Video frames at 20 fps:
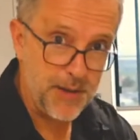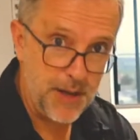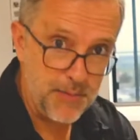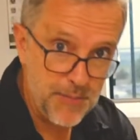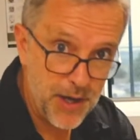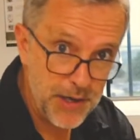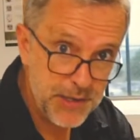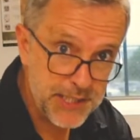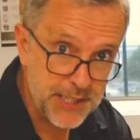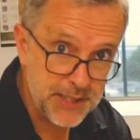and
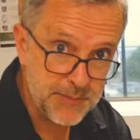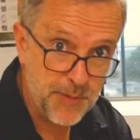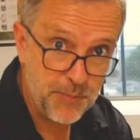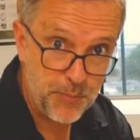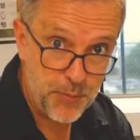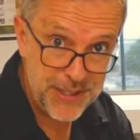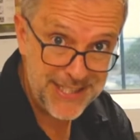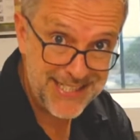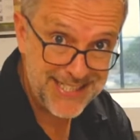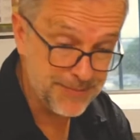most of them are
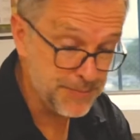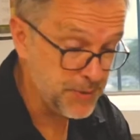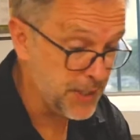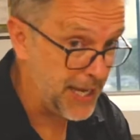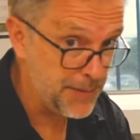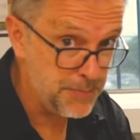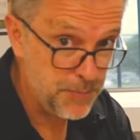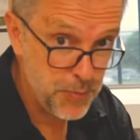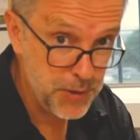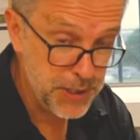pretty simple
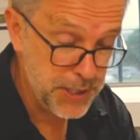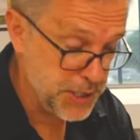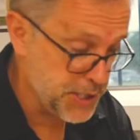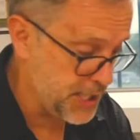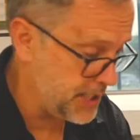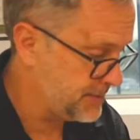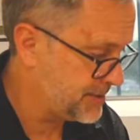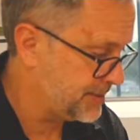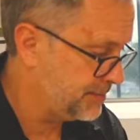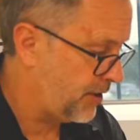and pretty
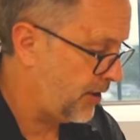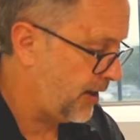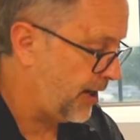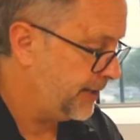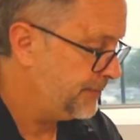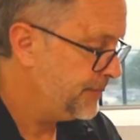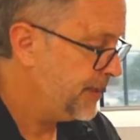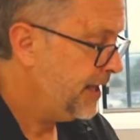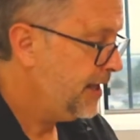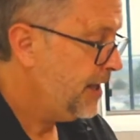cheap to buy.